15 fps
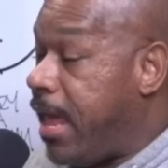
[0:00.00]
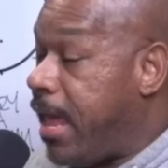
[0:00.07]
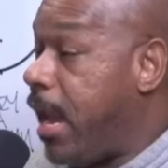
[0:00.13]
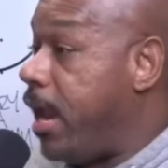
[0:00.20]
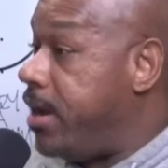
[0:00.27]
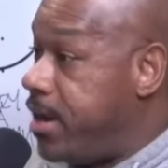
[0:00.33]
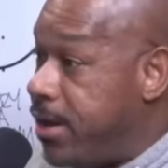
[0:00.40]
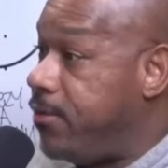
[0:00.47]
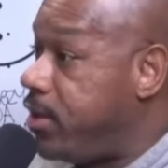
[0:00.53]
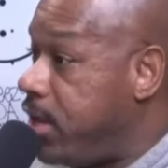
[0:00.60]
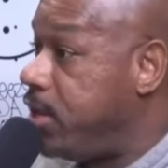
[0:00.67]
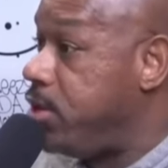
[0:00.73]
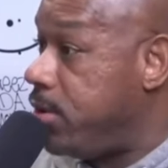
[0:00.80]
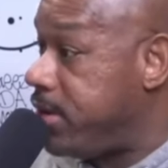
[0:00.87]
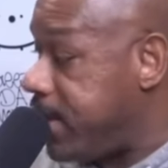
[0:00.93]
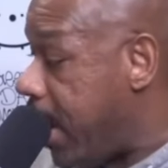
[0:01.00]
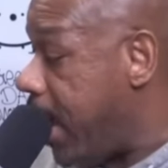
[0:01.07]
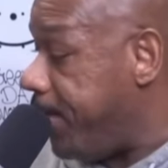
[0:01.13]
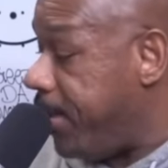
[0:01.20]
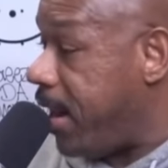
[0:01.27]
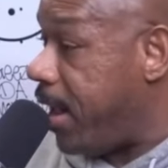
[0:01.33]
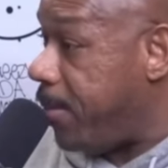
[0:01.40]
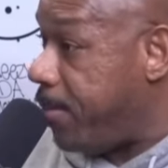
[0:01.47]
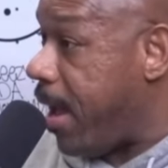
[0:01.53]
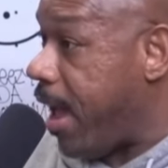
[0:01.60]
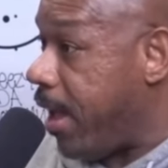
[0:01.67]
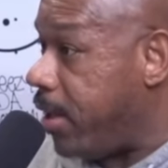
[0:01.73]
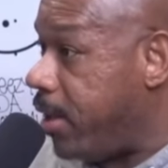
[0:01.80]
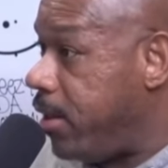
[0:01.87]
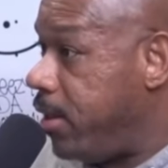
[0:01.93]
I never give you a dime in that back.
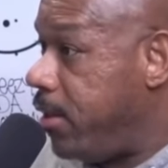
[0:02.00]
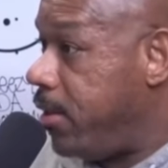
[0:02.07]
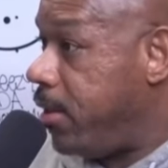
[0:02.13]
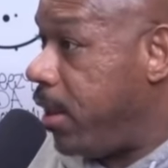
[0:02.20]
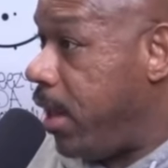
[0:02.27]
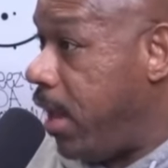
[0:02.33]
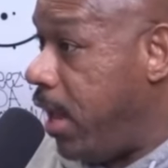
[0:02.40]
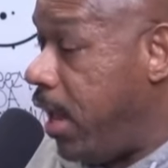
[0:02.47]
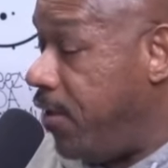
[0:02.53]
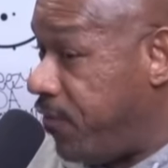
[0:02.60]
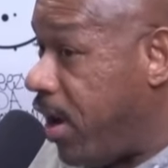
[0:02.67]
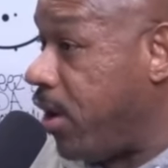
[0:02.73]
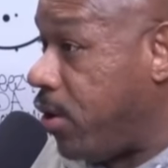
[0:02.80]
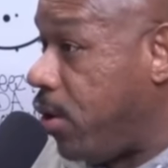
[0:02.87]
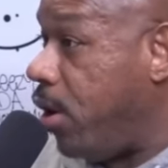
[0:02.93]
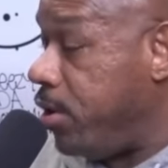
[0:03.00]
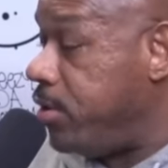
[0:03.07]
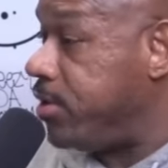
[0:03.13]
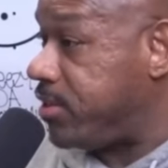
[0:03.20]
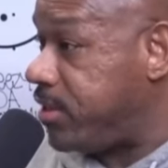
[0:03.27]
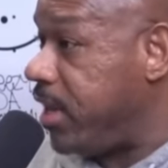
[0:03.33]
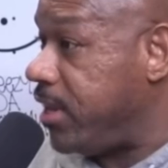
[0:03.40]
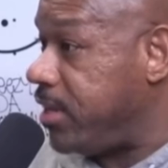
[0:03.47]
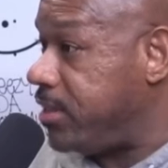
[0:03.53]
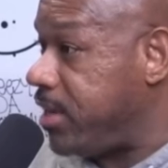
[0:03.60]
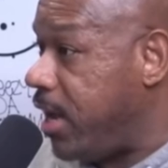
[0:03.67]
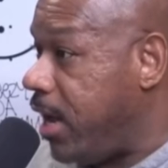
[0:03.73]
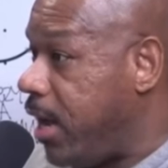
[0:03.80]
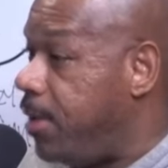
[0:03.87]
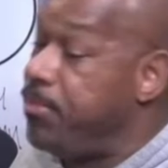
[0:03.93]
Mm. If I call you a second
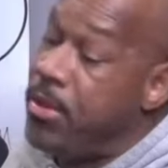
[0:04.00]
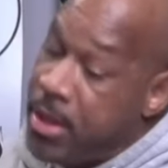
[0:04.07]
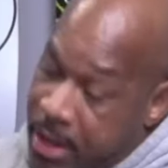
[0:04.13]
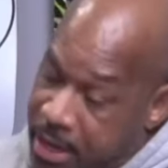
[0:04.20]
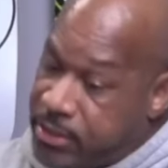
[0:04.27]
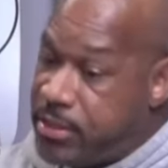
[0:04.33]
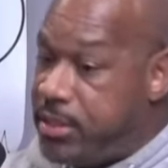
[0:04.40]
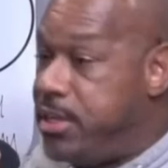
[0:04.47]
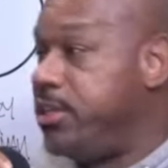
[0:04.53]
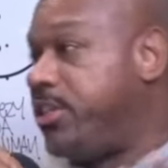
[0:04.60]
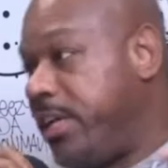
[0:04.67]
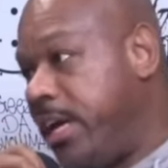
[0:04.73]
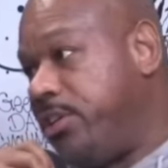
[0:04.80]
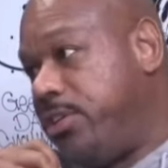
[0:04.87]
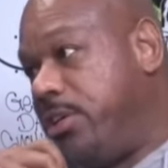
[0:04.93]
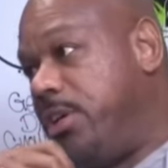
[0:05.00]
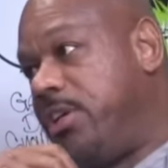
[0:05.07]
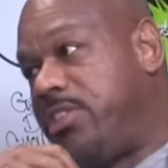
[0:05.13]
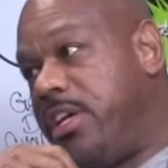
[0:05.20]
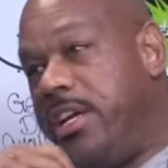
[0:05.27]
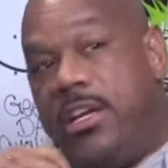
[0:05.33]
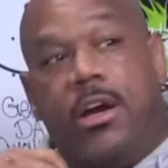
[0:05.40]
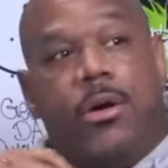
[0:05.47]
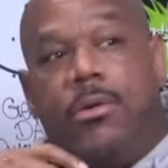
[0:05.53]
time, no. there's a good chance you're going to say no.